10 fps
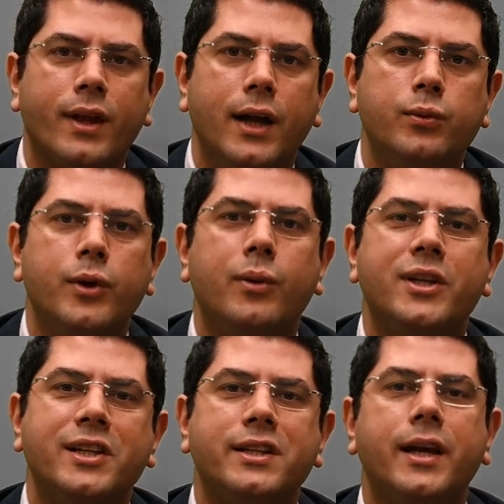and we
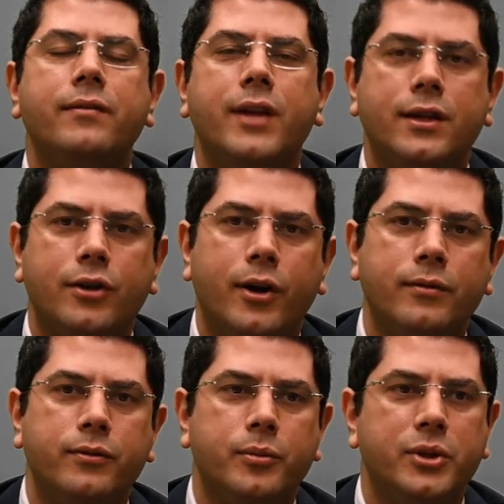want to save that
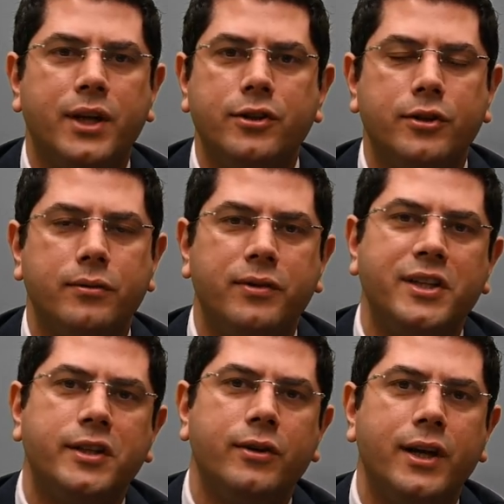arm for potential
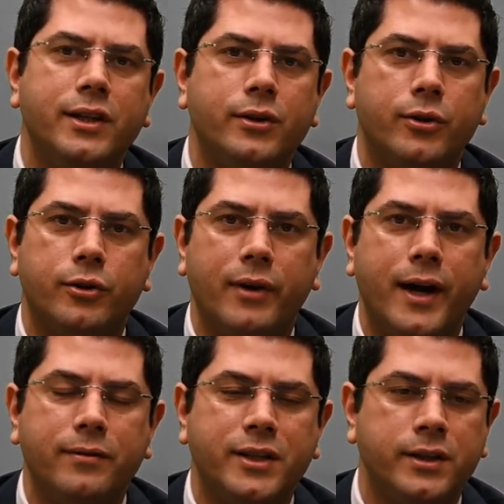fistulas or
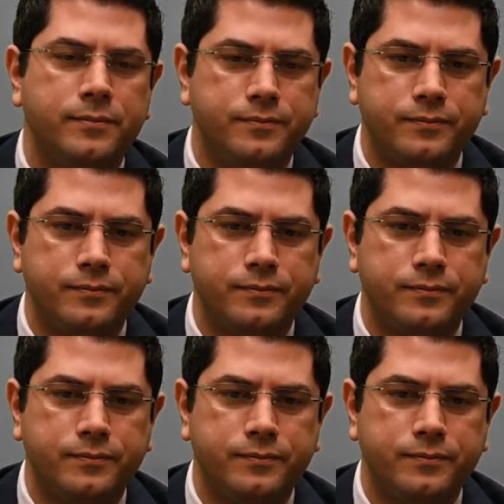grafts